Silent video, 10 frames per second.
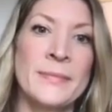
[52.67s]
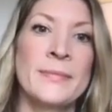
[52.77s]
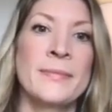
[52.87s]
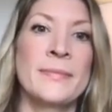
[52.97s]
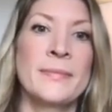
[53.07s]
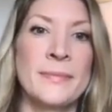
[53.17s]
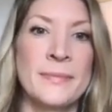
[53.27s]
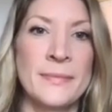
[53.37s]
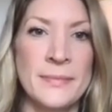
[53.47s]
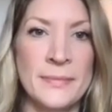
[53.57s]

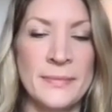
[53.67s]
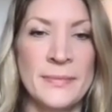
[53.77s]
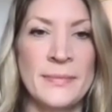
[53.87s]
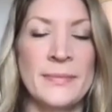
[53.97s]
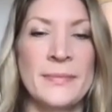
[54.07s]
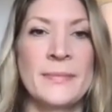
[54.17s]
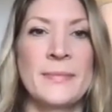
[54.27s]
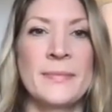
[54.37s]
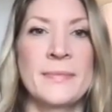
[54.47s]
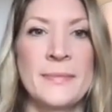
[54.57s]

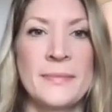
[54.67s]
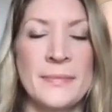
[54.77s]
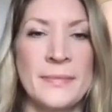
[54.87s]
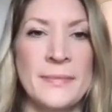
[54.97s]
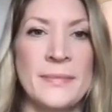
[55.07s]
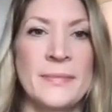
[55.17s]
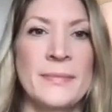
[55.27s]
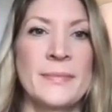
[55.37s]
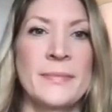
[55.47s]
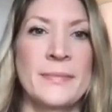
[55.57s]

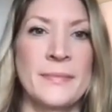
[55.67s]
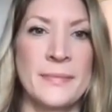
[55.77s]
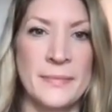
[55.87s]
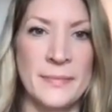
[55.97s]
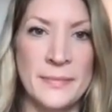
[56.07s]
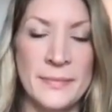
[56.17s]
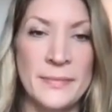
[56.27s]
This person isn't speaking.